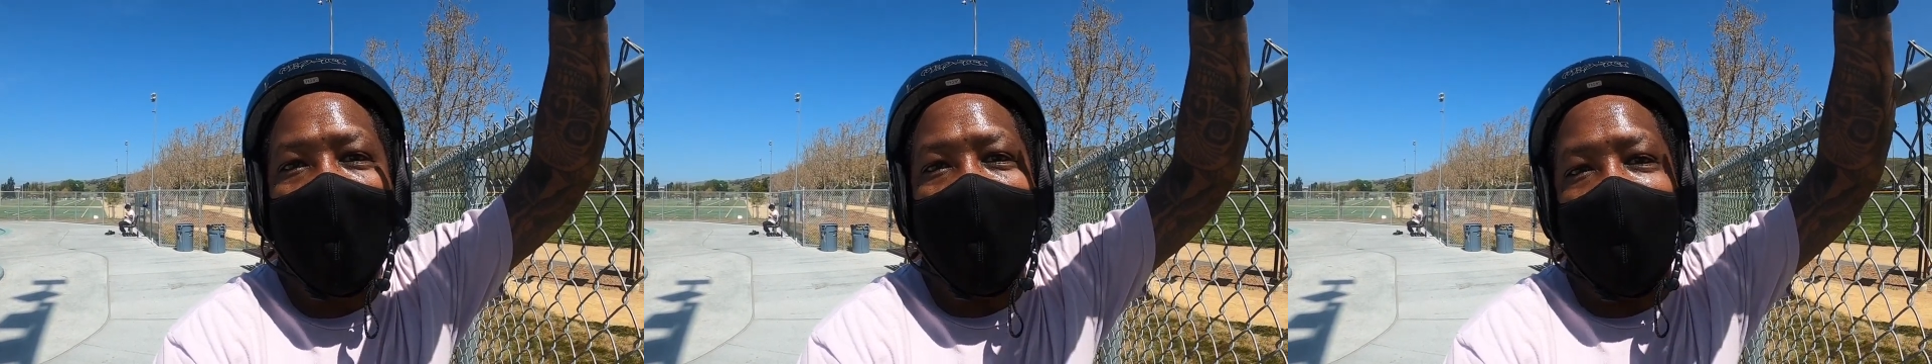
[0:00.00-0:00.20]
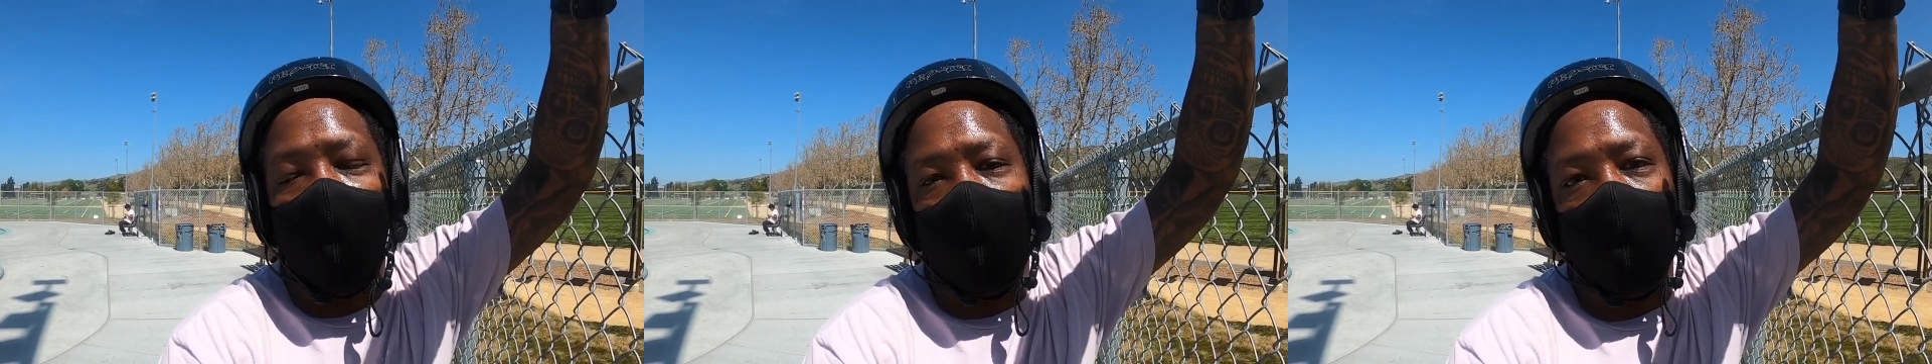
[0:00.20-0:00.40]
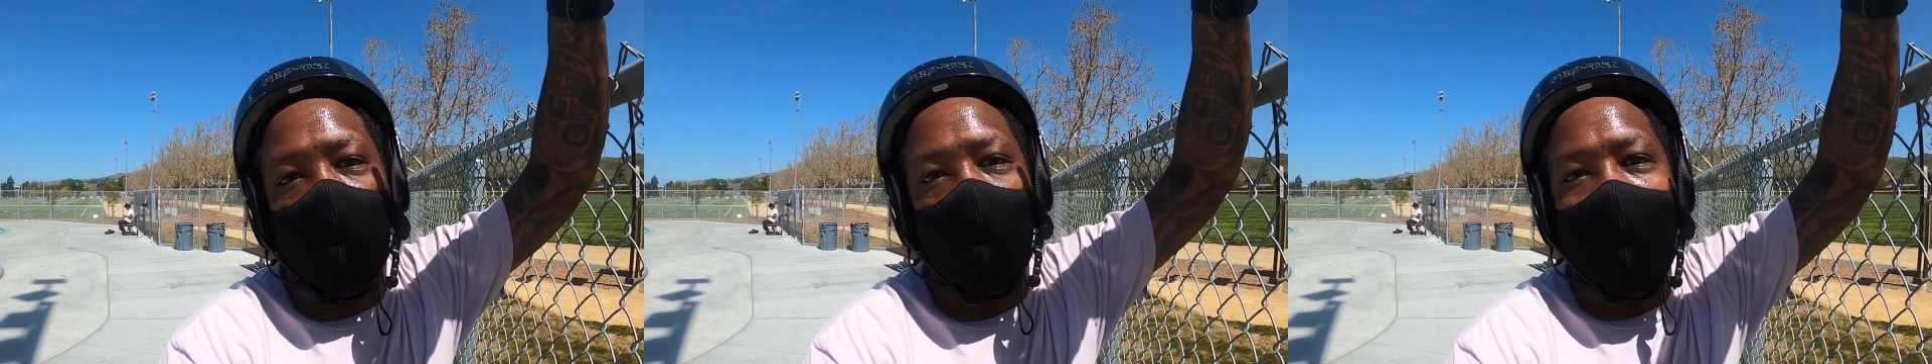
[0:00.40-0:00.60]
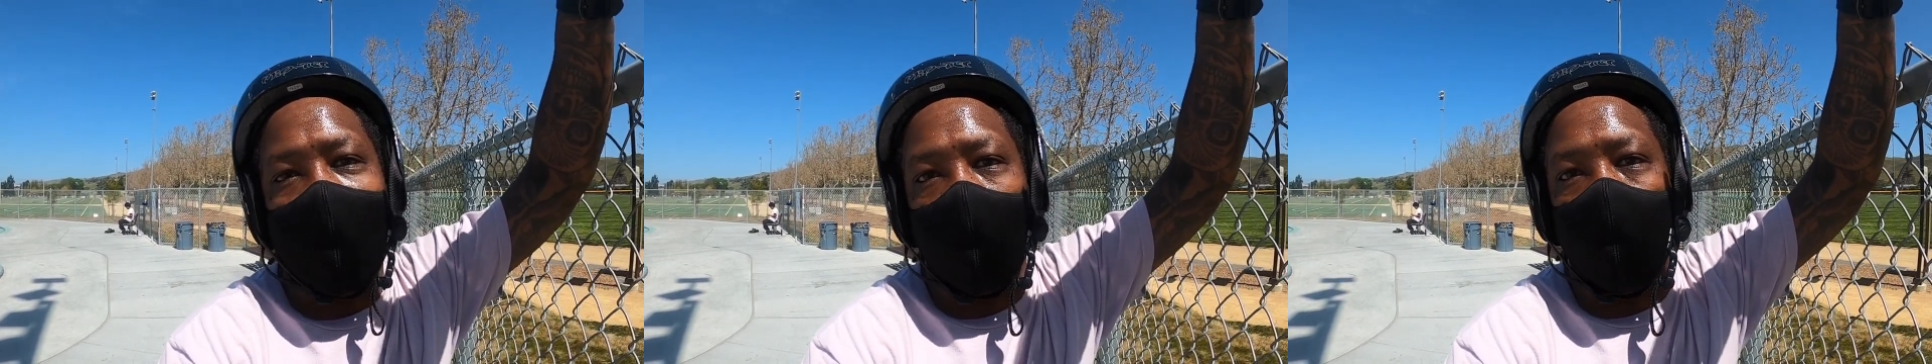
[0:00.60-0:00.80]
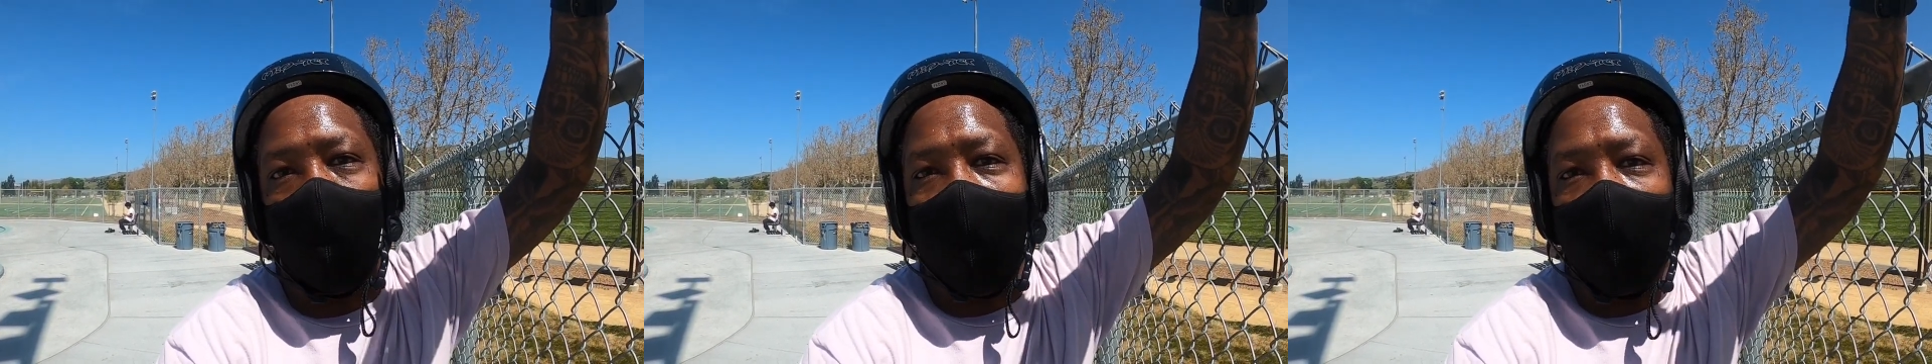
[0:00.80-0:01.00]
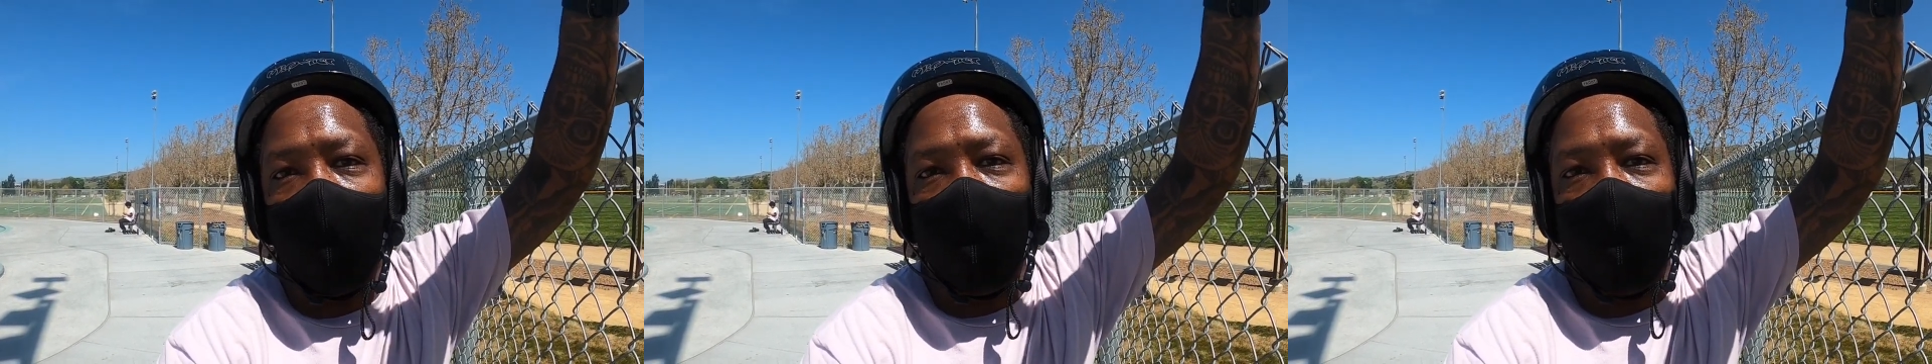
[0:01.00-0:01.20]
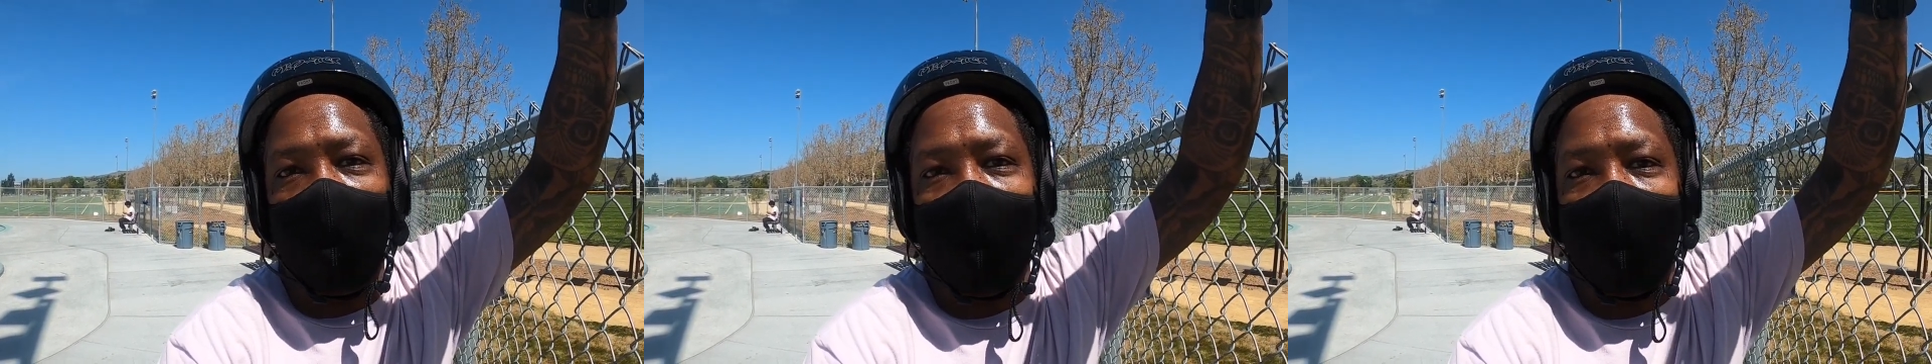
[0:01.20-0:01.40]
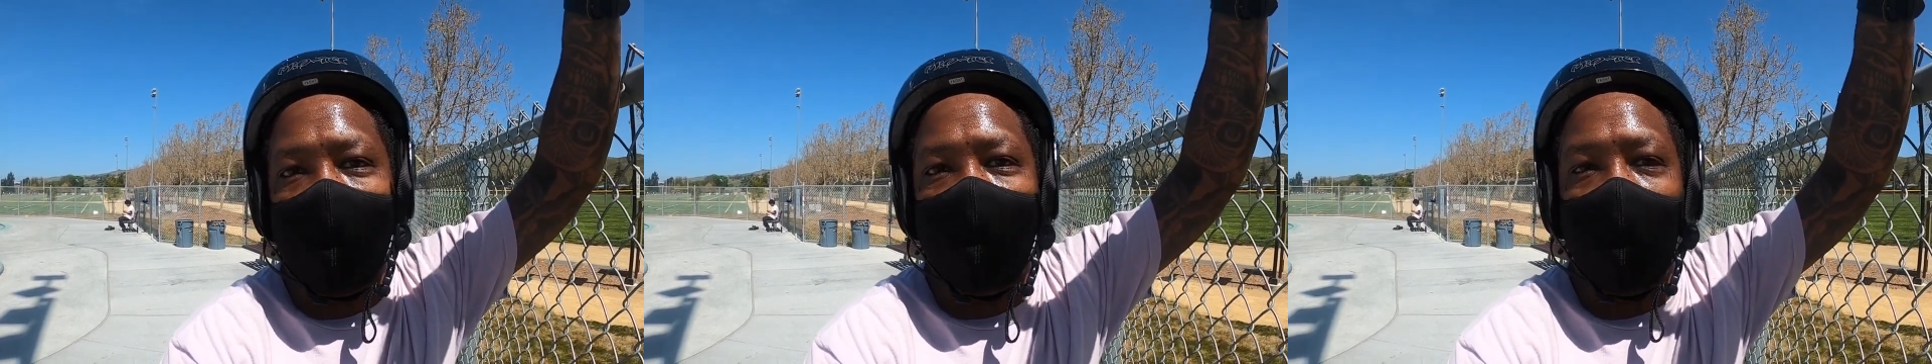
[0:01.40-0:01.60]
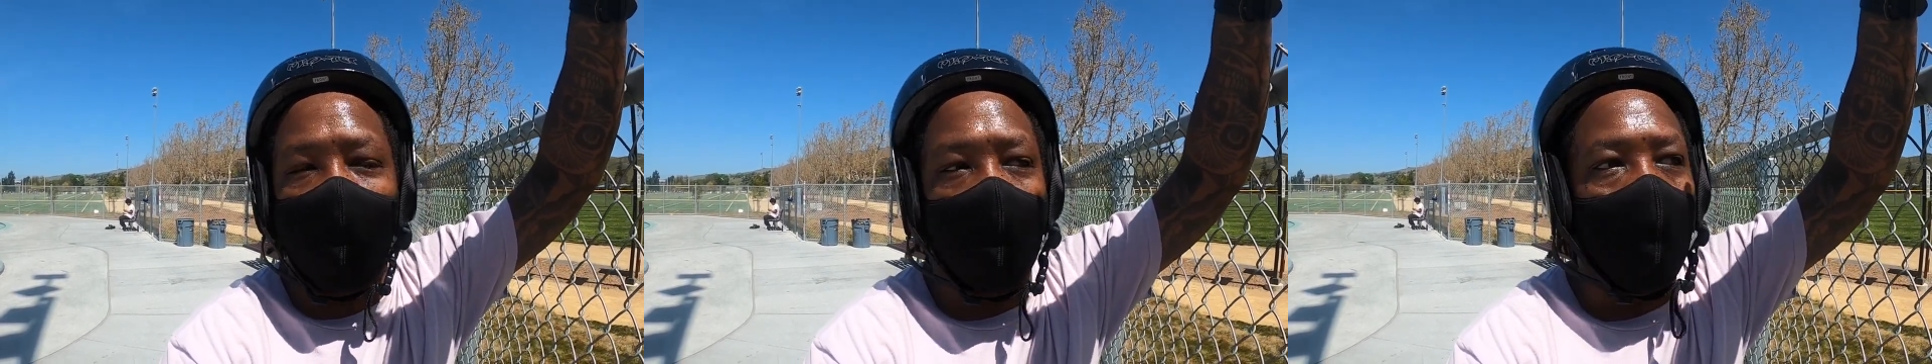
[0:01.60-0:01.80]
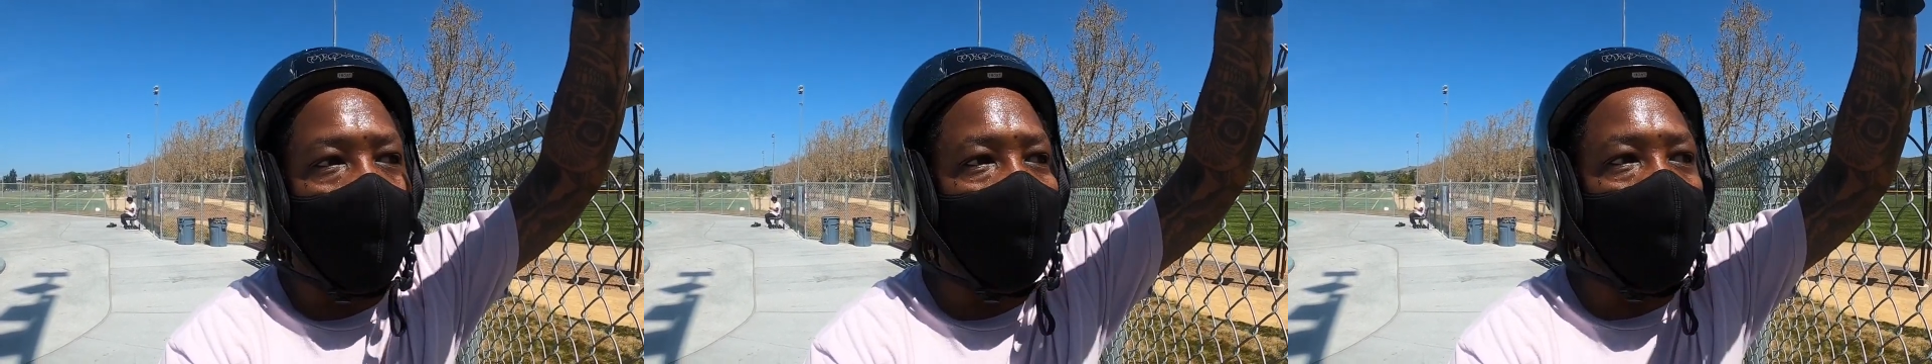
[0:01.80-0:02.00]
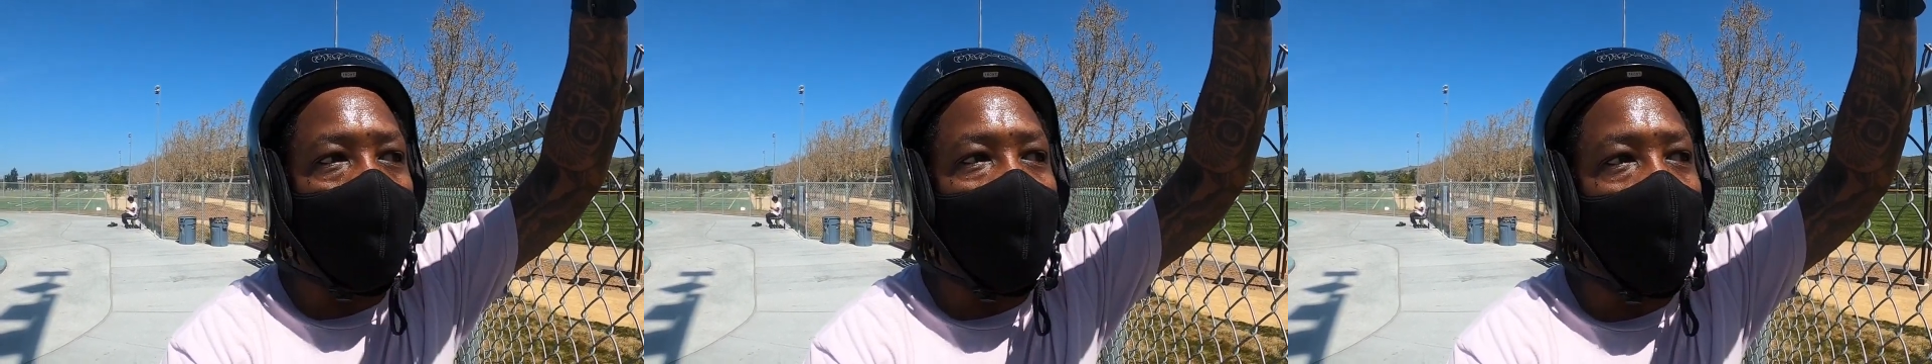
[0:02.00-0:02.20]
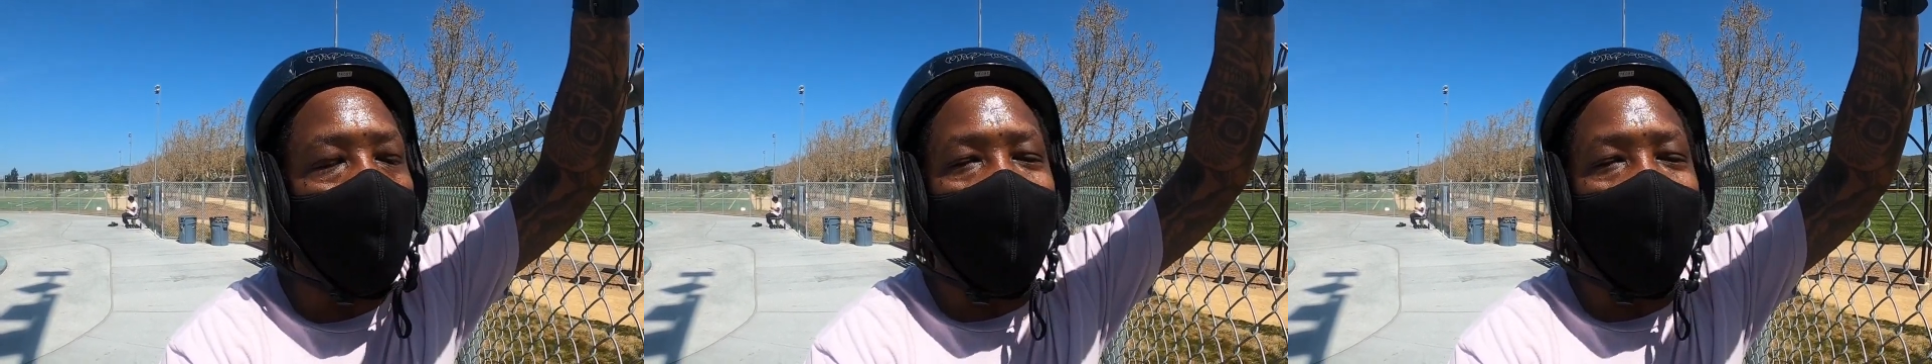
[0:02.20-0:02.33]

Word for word: after traumatic brain injury that I suffered while doing